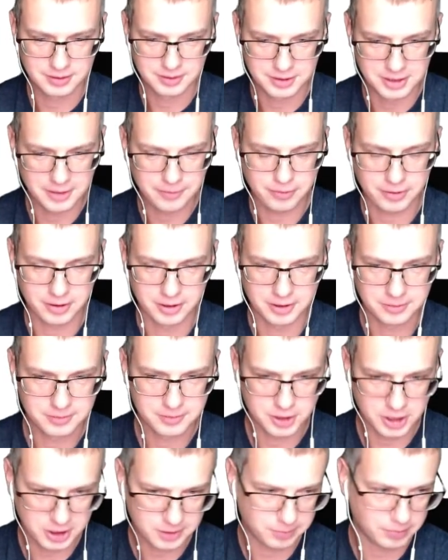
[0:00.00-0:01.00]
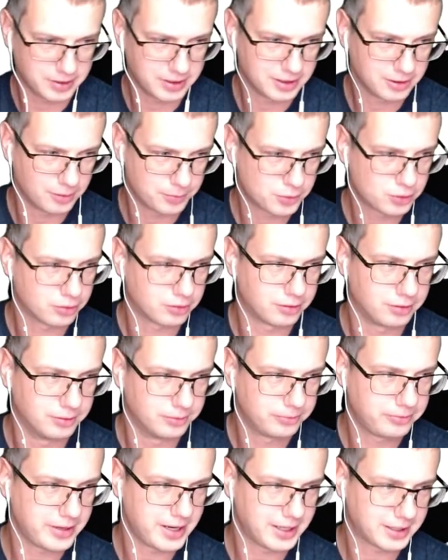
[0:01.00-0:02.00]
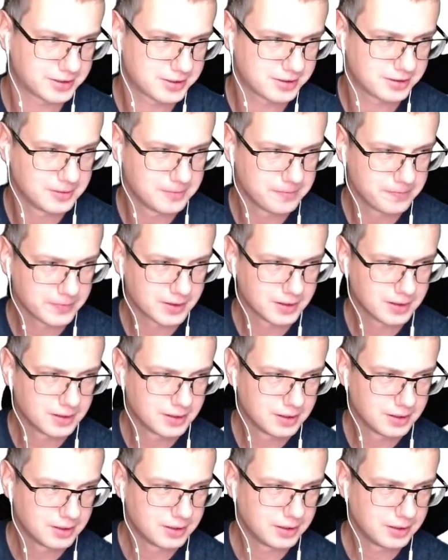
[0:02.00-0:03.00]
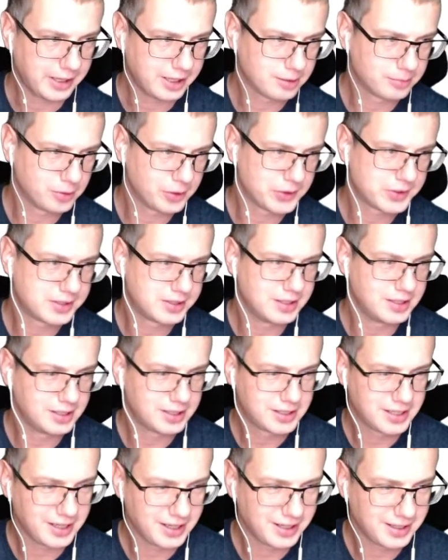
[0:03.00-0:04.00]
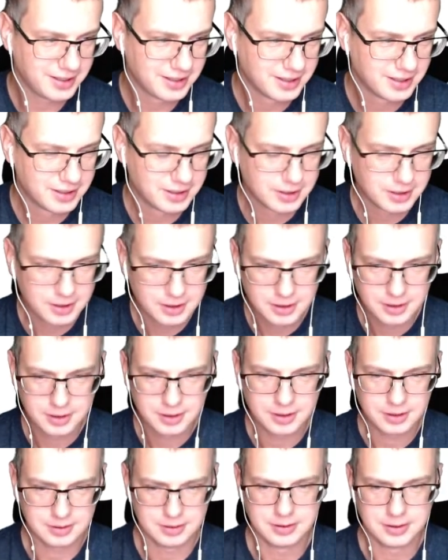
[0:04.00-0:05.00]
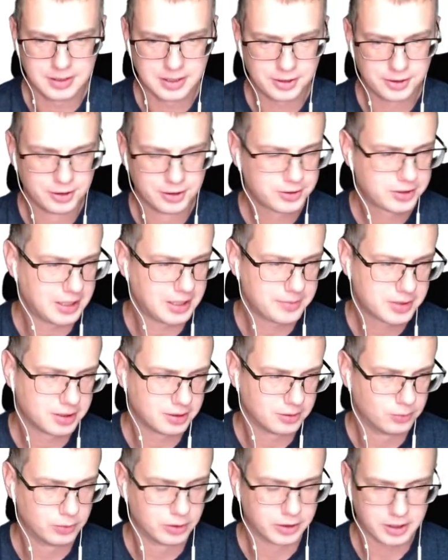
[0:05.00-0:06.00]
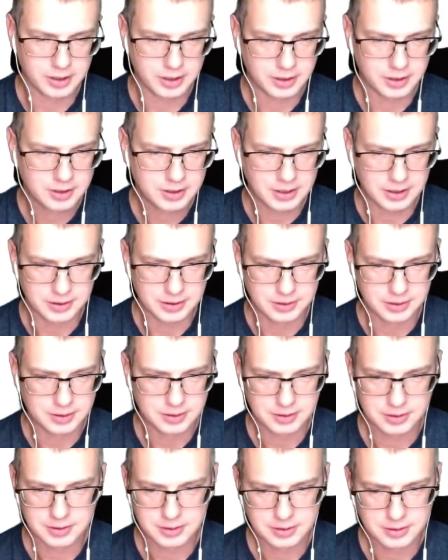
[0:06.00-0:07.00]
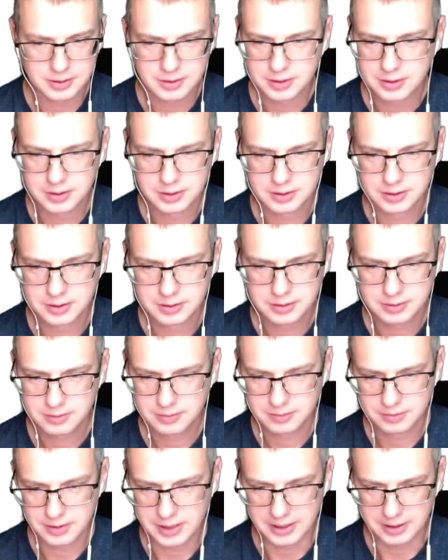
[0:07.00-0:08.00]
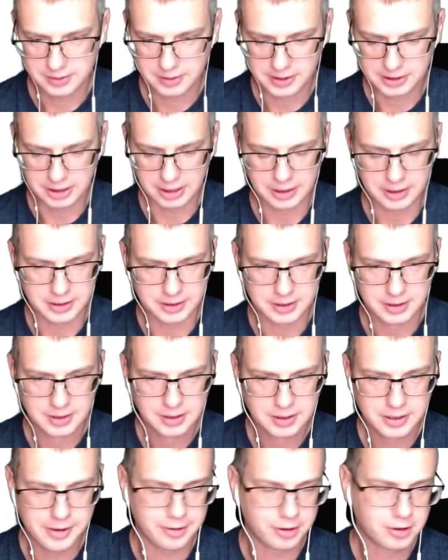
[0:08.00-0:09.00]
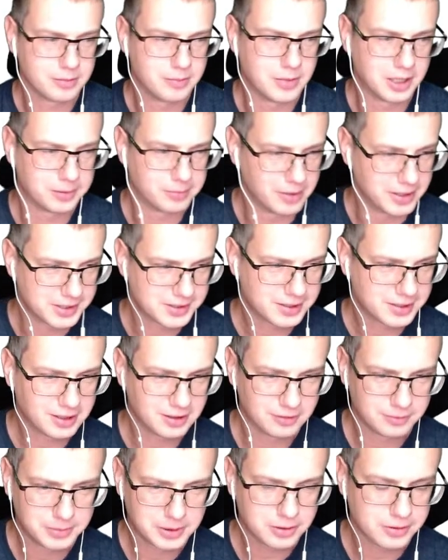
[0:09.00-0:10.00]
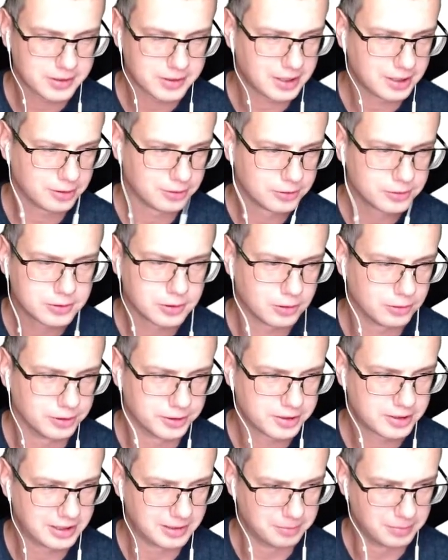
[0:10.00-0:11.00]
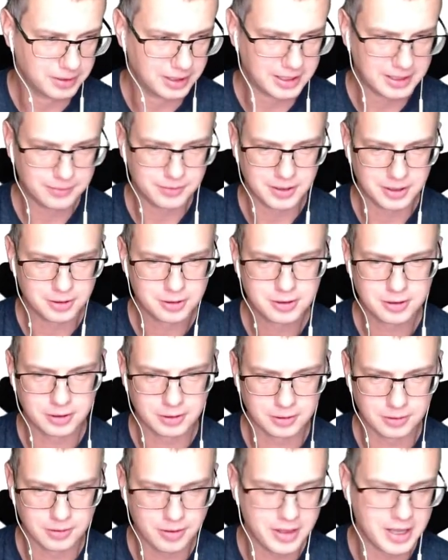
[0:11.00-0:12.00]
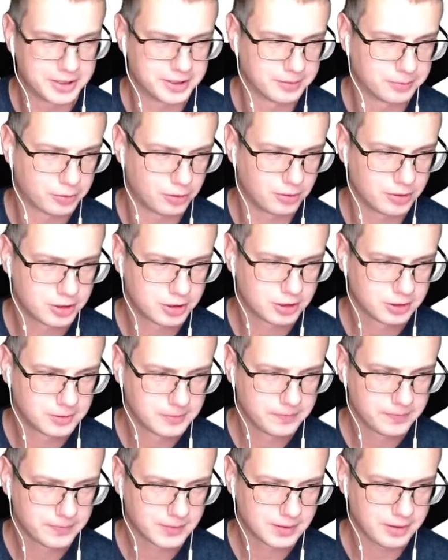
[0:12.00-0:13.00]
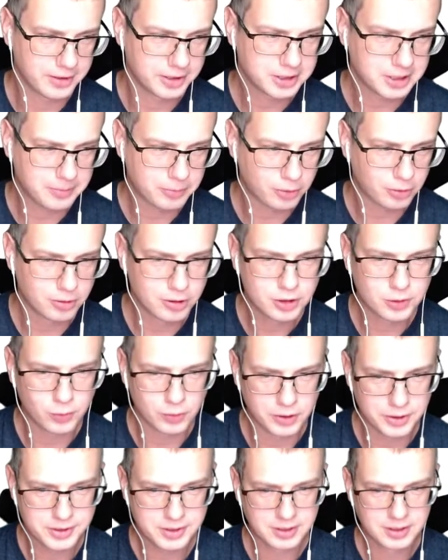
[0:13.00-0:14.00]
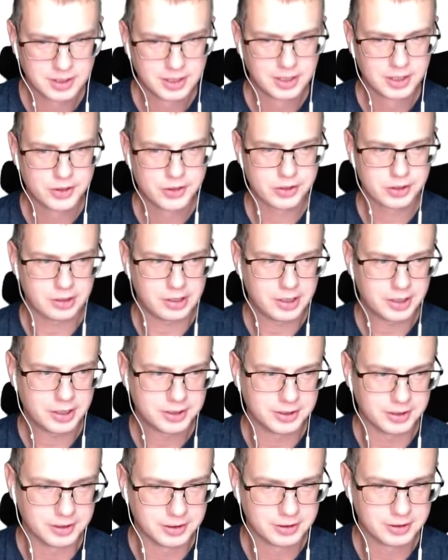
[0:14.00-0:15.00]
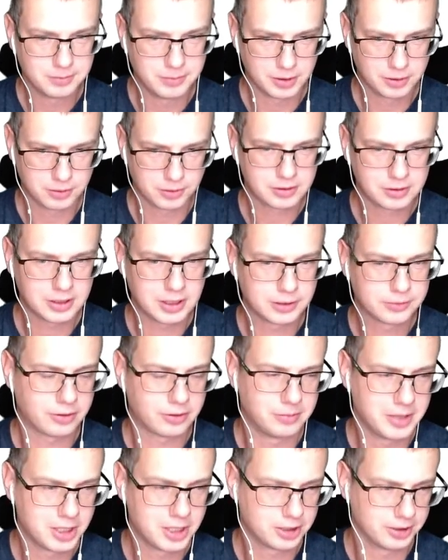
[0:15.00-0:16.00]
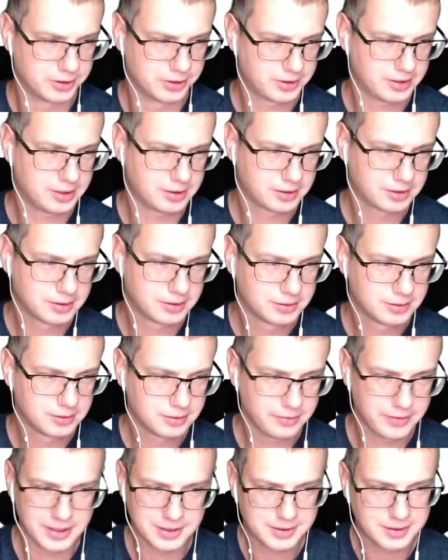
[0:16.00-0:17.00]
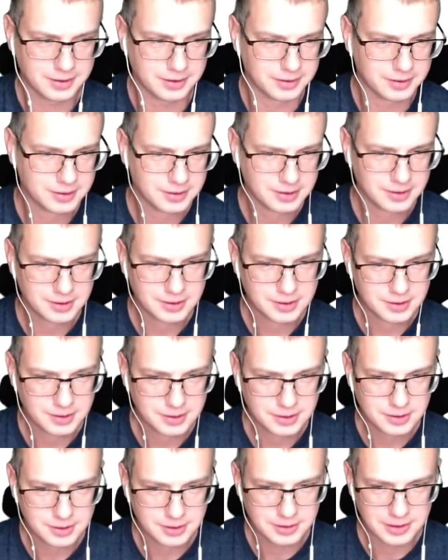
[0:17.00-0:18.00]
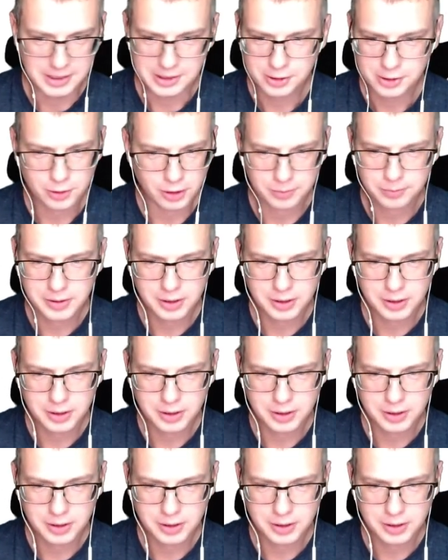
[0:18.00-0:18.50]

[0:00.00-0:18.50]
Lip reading: different just by observing facts. AWS CDK is not something what I can like literally recommend myself, because I don't honestly believe into that approach. That approach was started because CloudFormation sucked. That's it. It's not